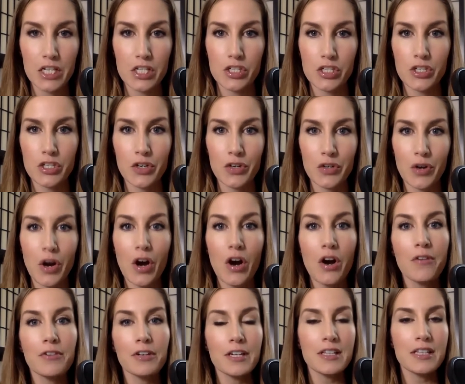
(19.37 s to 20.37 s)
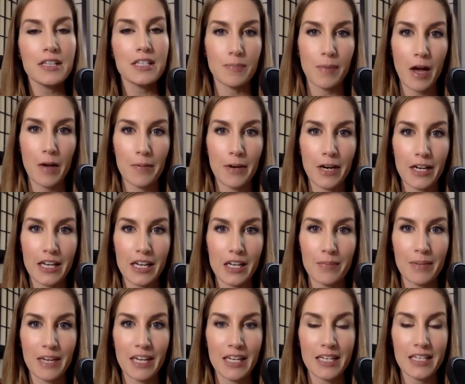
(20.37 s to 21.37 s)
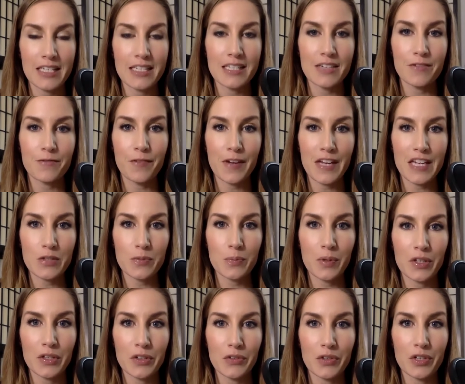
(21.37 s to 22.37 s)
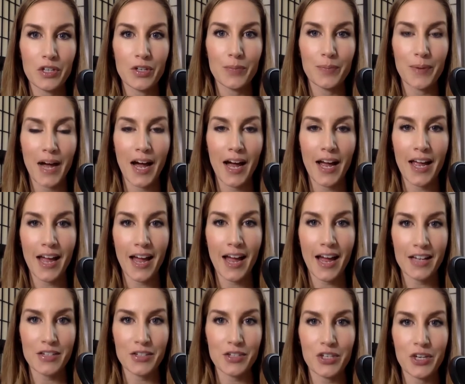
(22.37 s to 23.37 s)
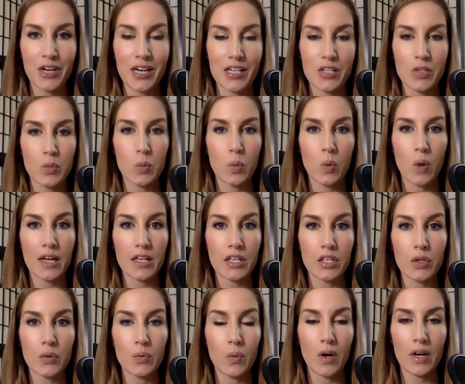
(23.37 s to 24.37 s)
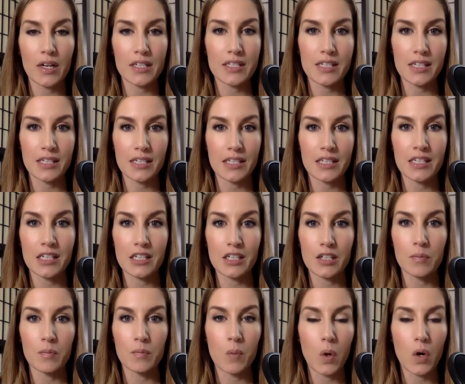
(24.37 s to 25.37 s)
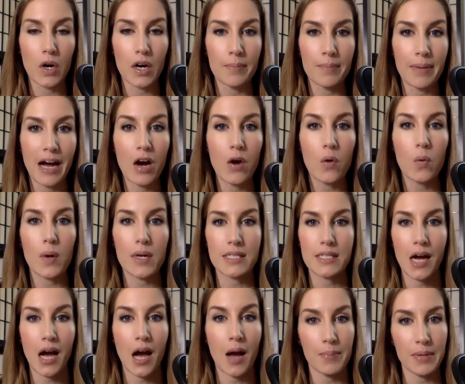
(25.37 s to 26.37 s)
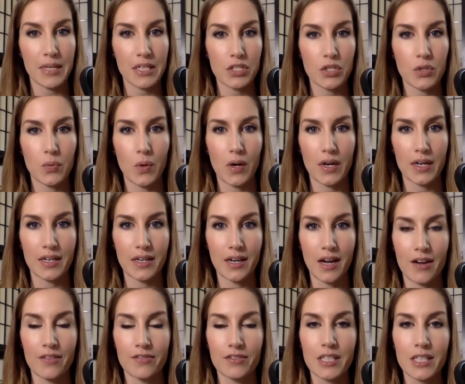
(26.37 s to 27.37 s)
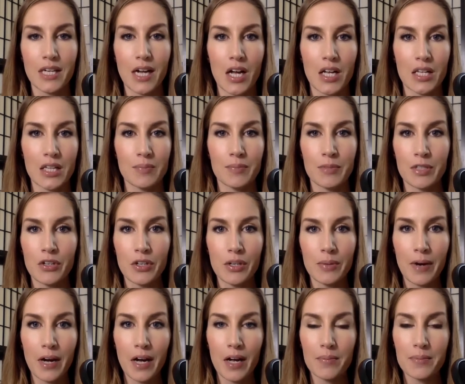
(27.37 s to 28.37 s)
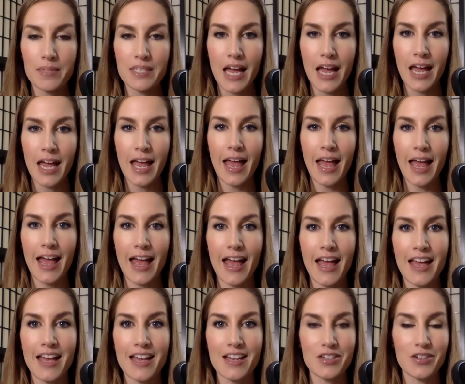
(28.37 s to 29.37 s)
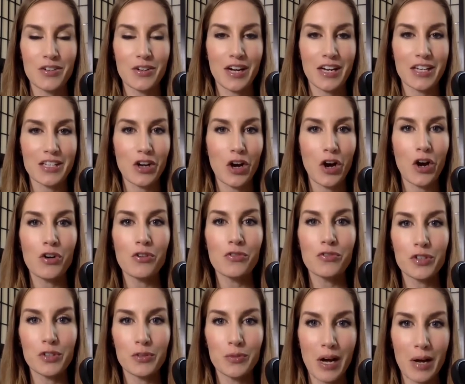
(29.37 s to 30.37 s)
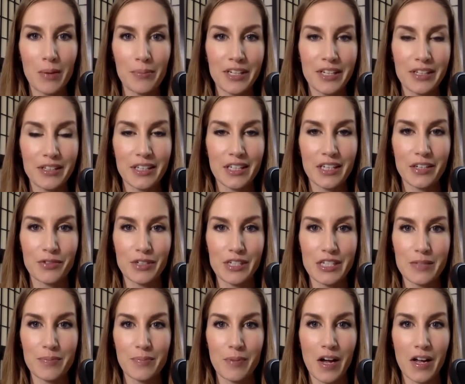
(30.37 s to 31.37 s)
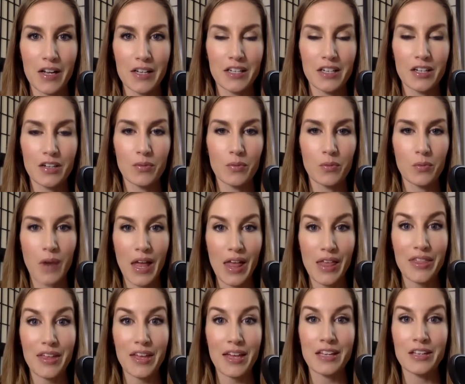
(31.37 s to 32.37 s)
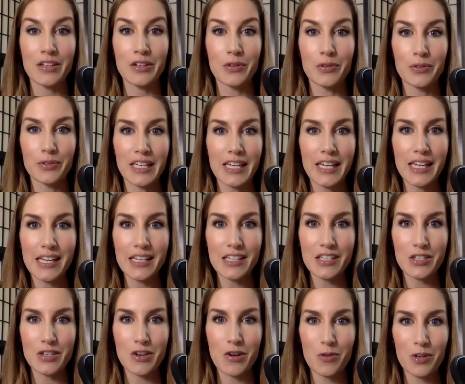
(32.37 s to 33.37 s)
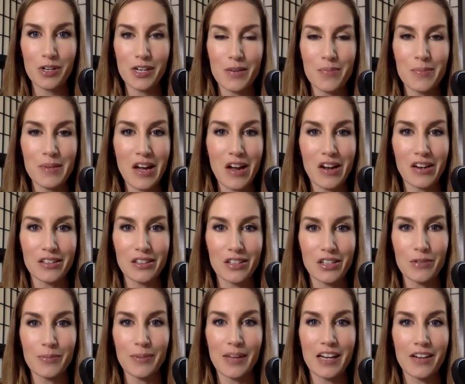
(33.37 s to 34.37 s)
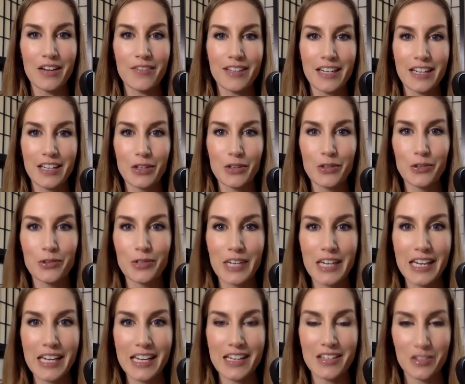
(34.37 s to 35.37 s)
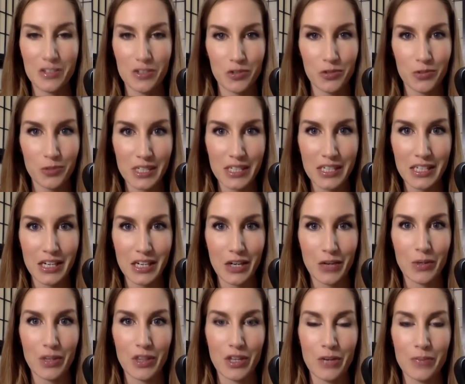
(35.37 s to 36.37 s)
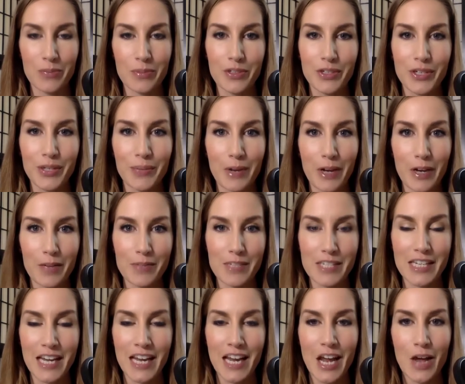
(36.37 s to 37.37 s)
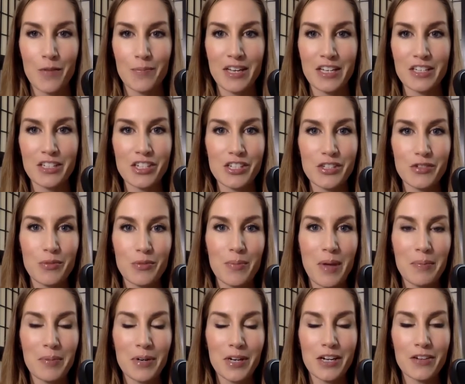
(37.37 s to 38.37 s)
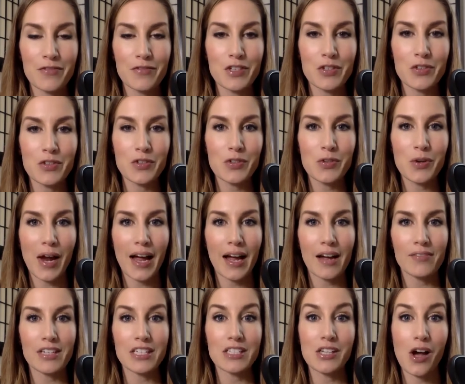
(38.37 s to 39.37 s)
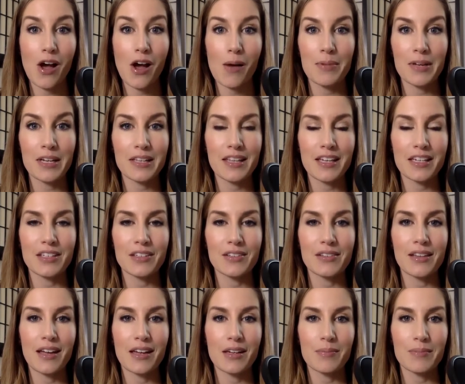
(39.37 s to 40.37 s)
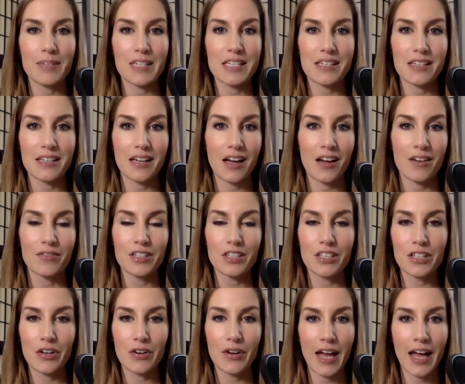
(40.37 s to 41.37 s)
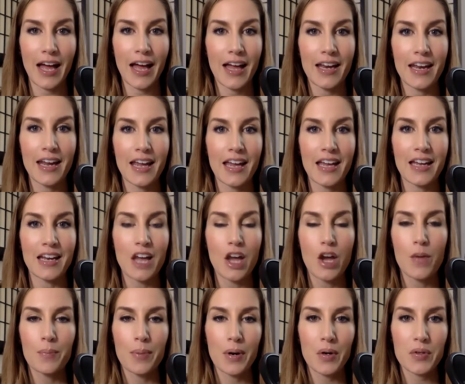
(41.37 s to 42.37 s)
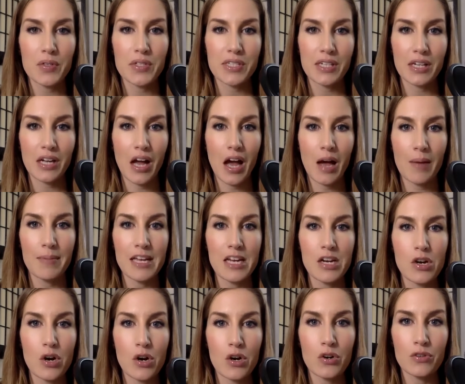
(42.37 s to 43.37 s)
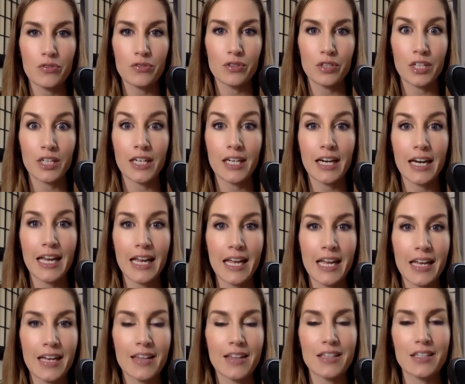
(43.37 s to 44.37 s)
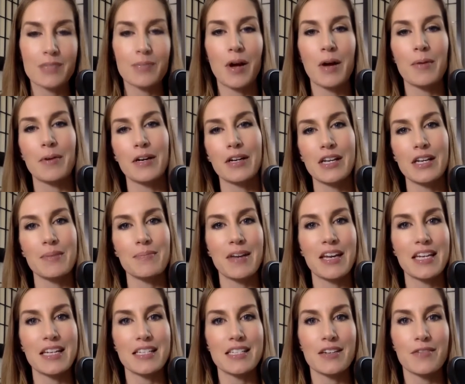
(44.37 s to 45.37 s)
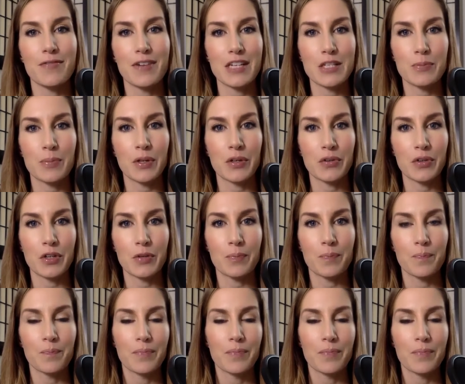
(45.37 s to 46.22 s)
So over in the Spa Marketing Made Easy Facebook group, I asked you guys what you wanted to hear more about, what topics you wanted covered on the Beauty Bombs, and you guys overwhelmingly responded with ingredients. So we're going to be on a little bit of an ingredient streak here with our Beauty Bombs. But just remember, if you do have a topic that you'd like me to cover, go ahead and post a comment over in the Spa Marketing Made Easy Facebook group.